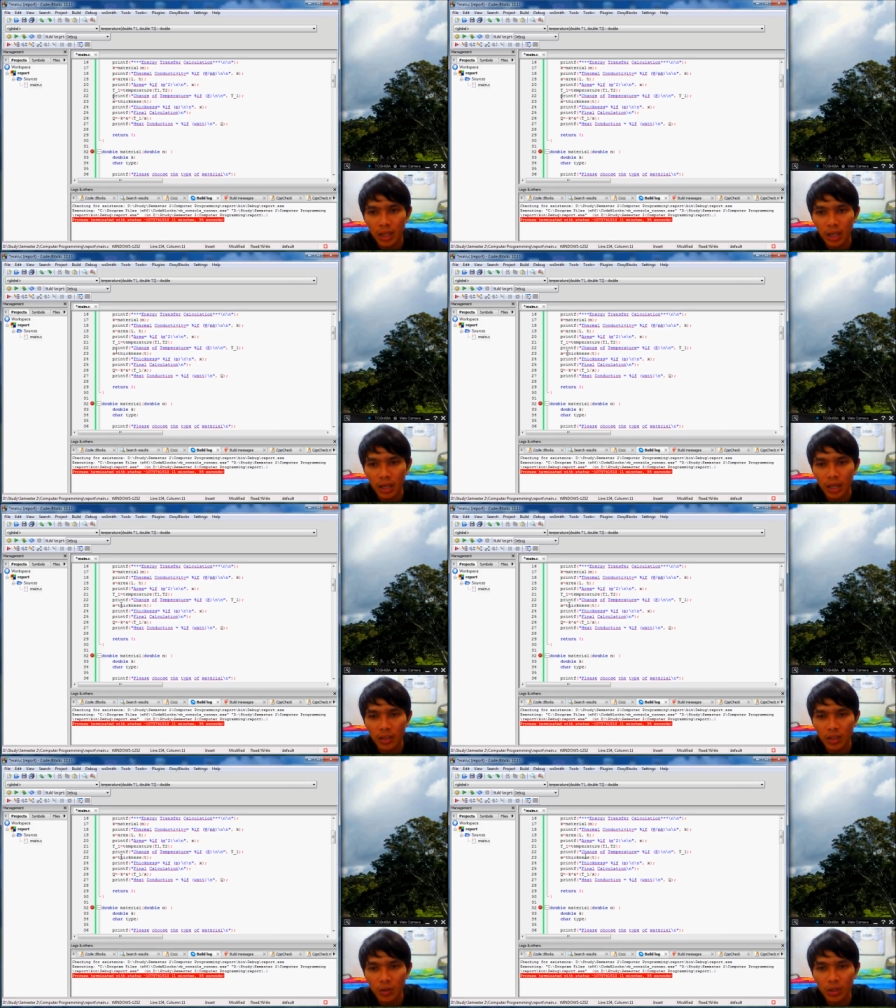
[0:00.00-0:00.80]
At
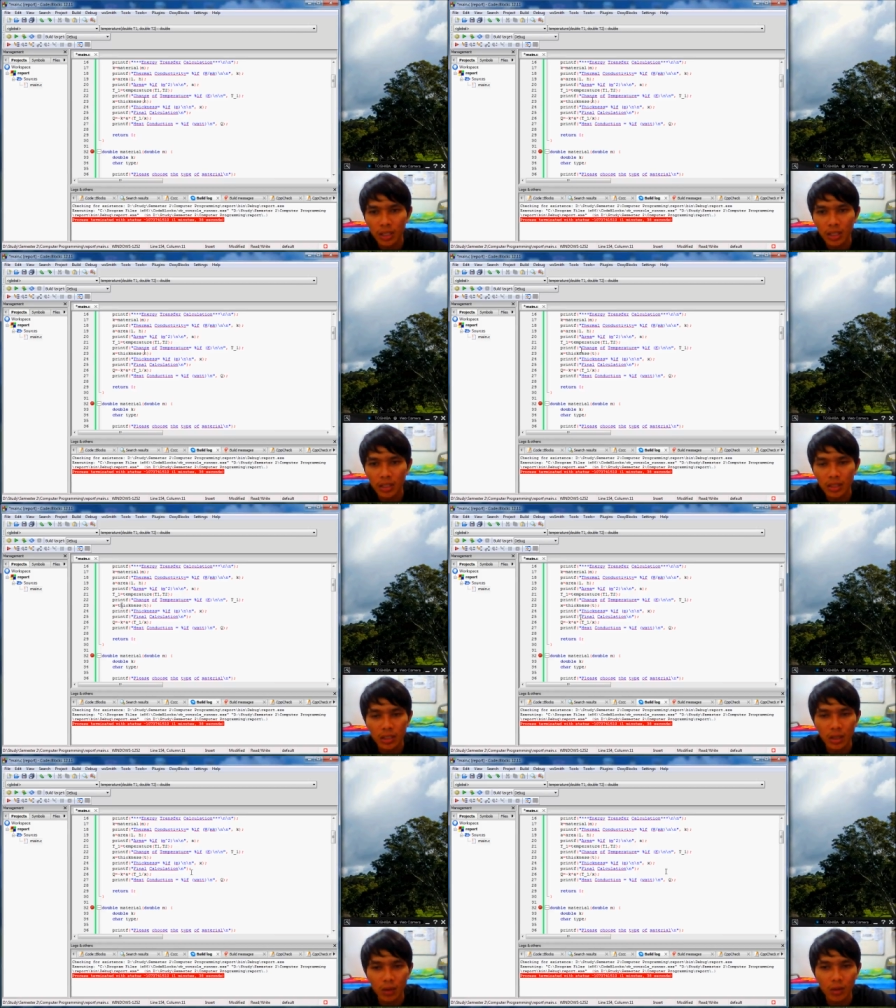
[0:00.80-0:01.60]
equal thickness is
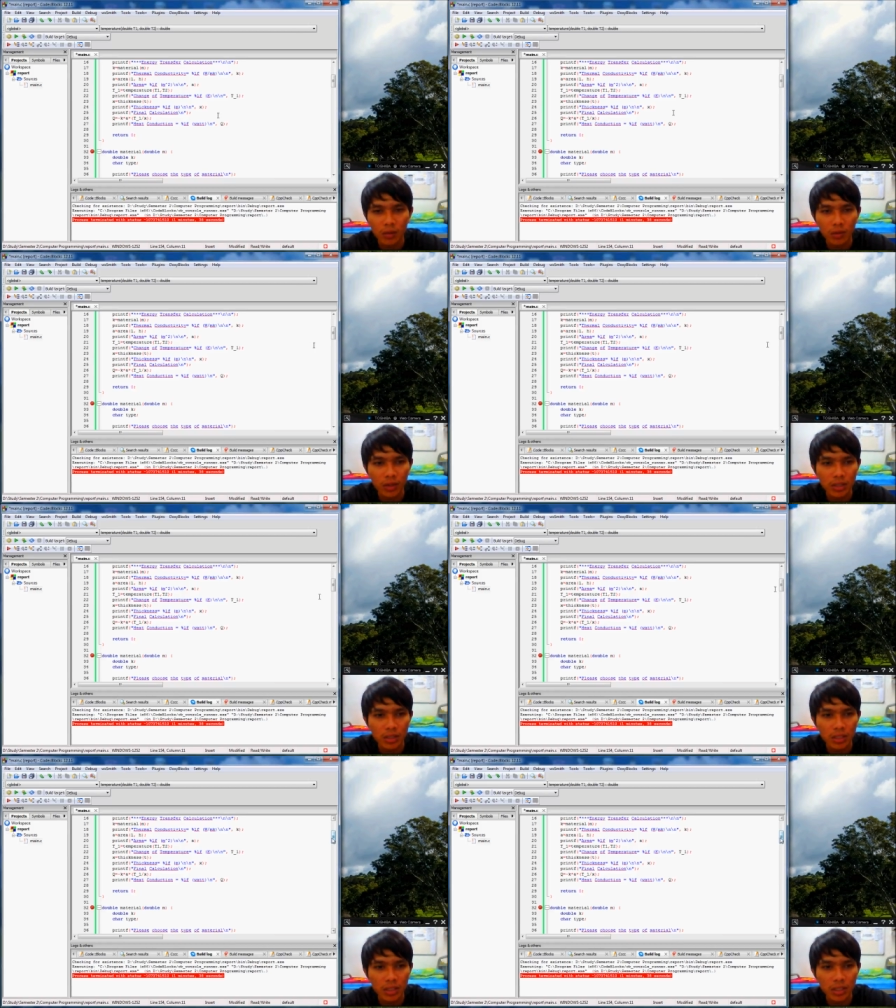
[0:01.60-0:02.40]
our function
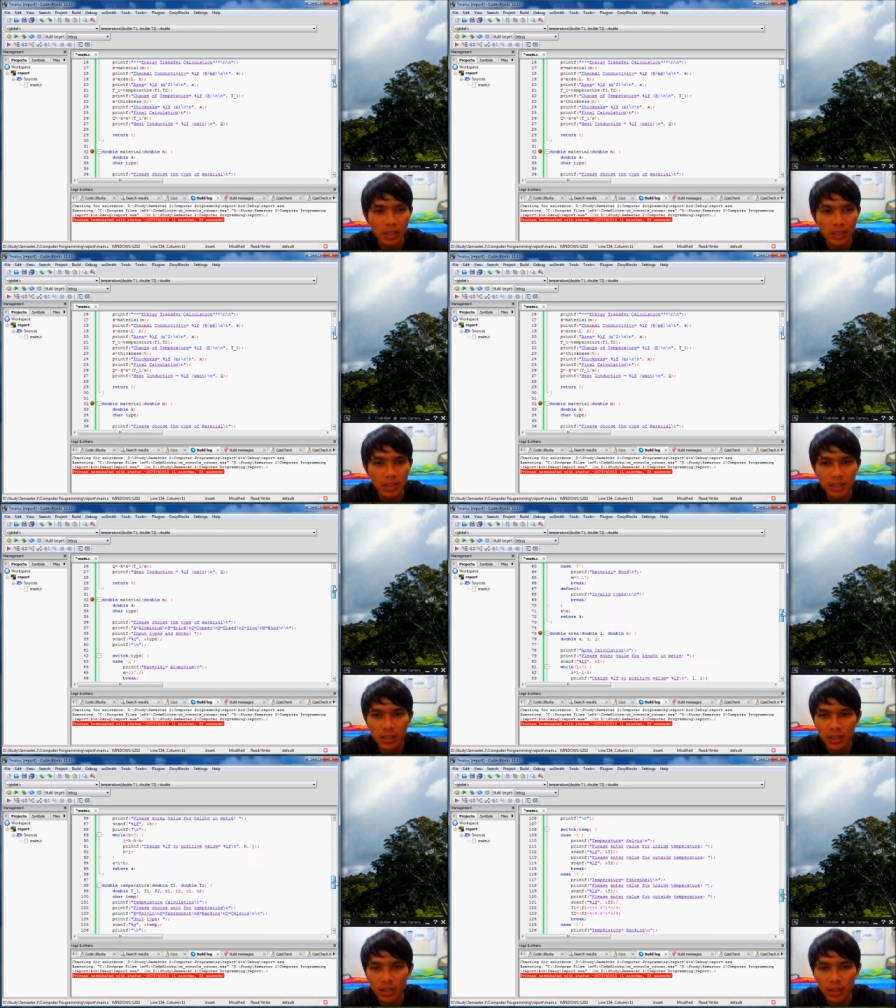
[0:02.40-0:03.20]
thickness,
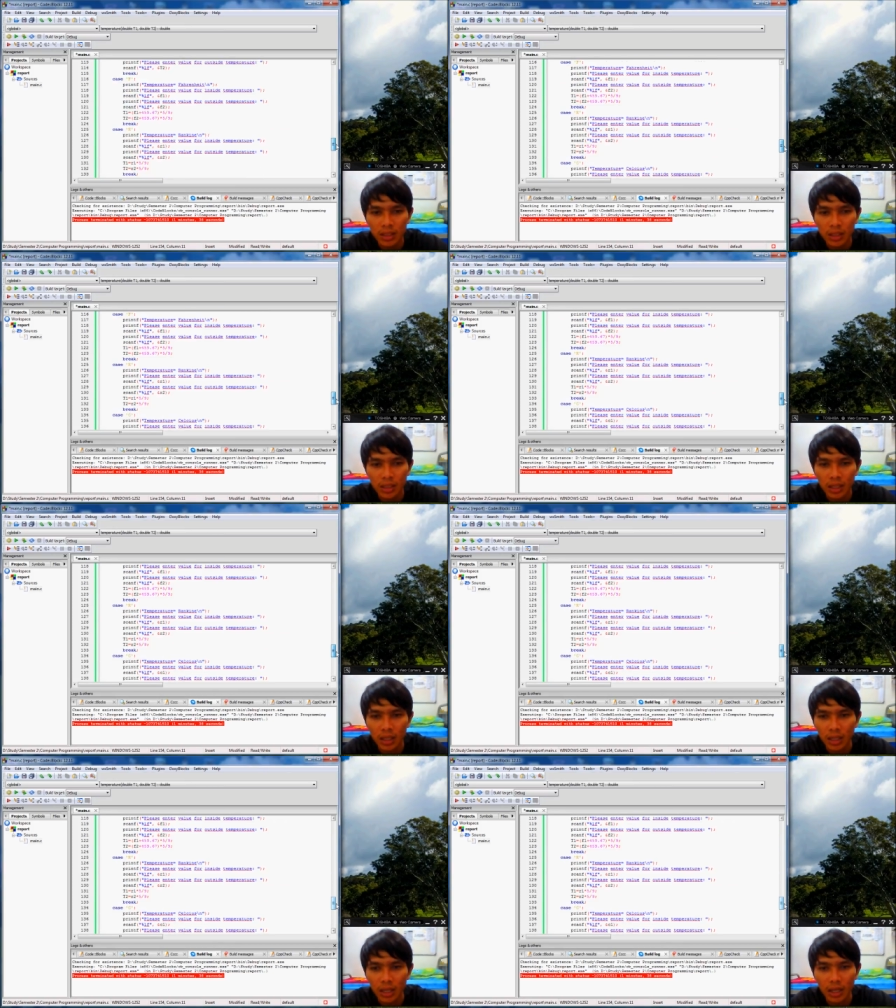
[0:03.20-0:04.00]

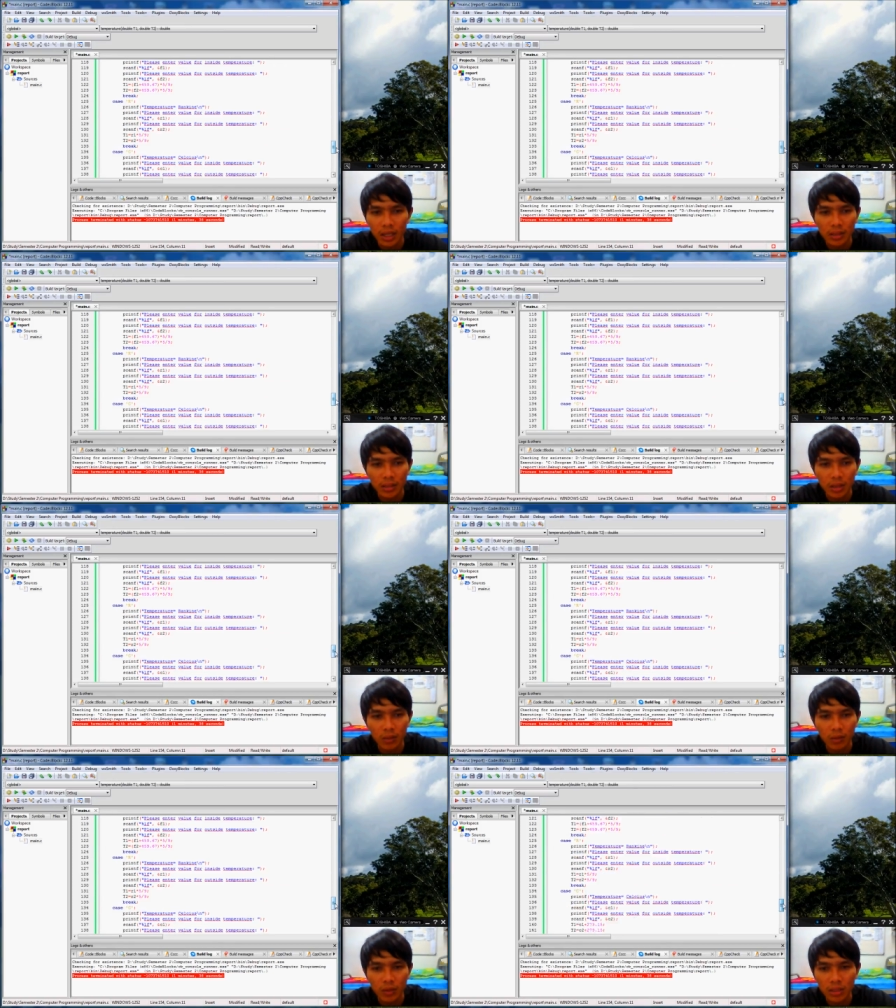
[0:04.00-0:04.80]
and let's see our
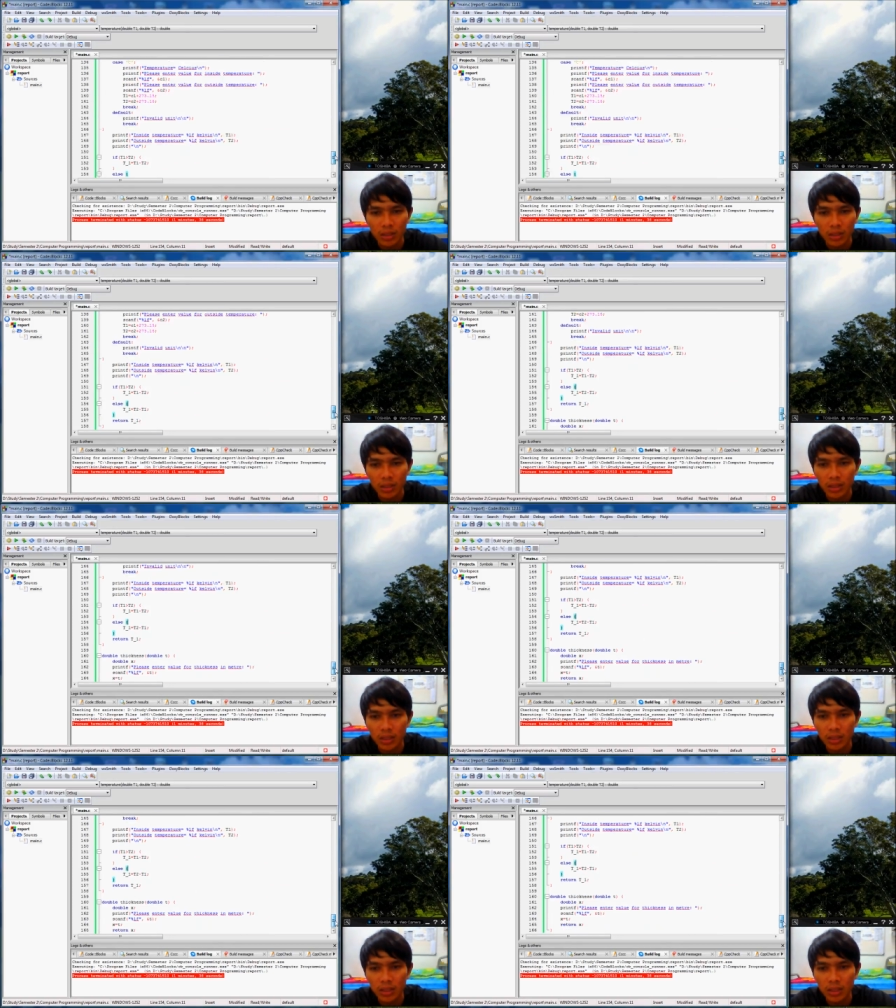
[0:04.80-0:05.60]
function
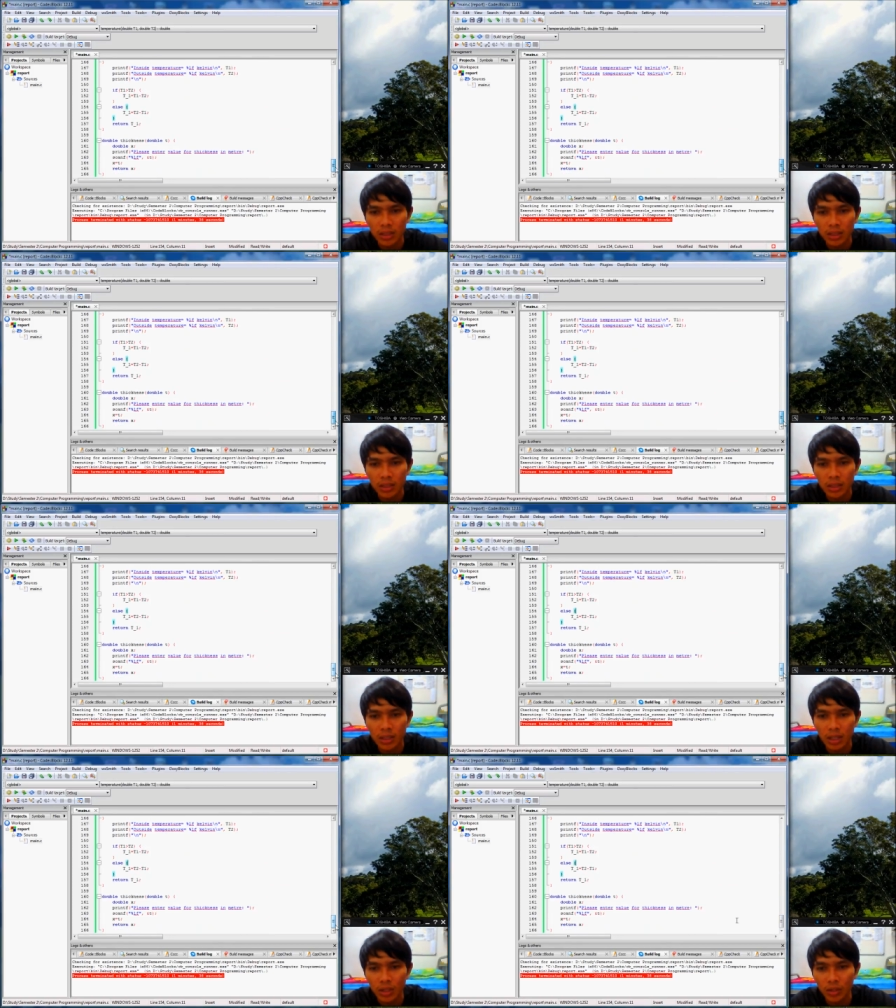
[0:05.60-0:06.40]
thickness.
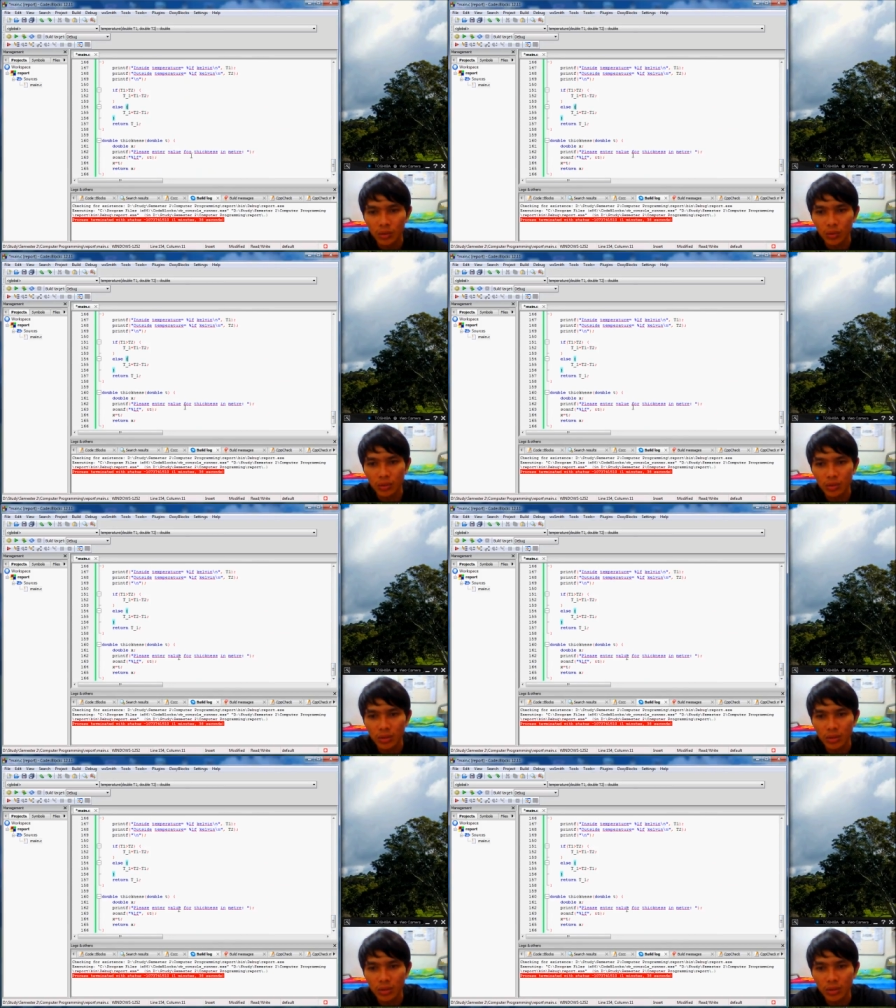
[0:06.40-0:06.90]
Choose